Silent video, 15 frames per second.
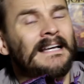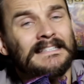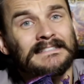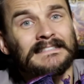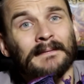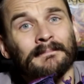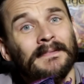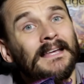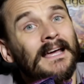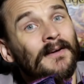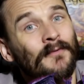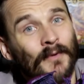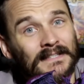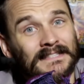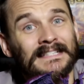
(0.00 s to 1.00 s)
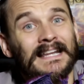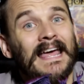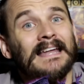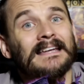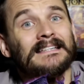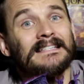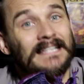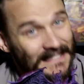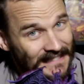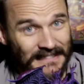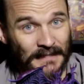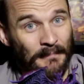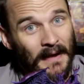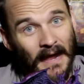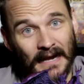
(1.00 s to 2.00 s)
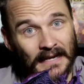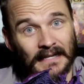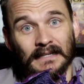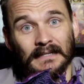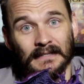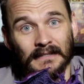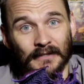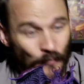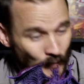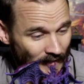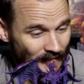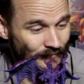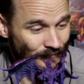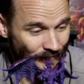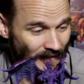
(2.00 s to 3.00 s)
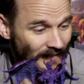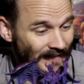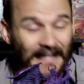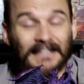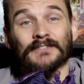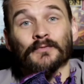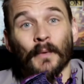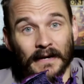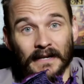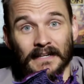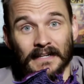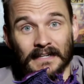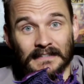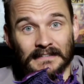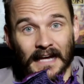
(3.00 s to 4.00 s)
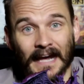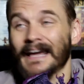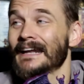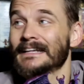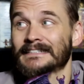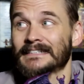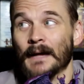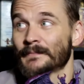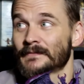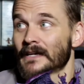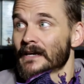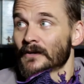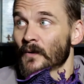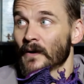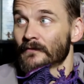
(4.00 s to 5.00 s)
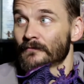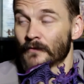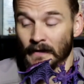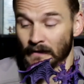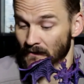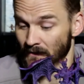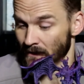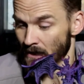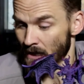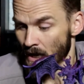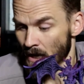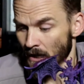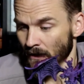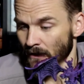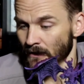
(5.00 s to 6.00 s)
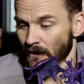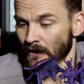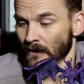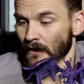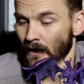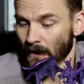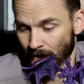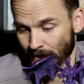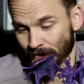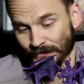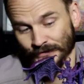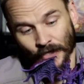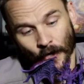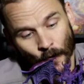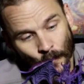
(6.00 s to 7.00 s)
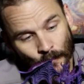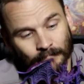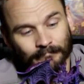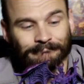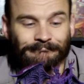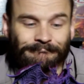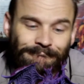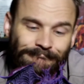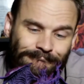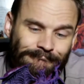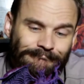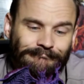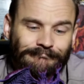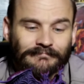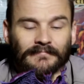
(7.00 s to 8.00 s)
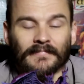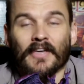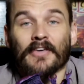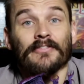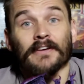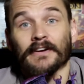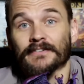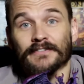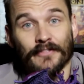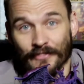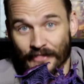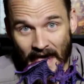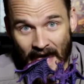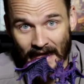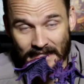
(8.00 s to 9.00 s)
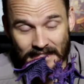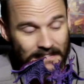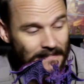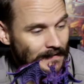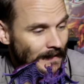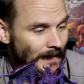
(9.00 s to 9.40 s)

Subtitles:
something I wasn't anticipating, that's what it is. I got to stop saying quite frankly. So there's that.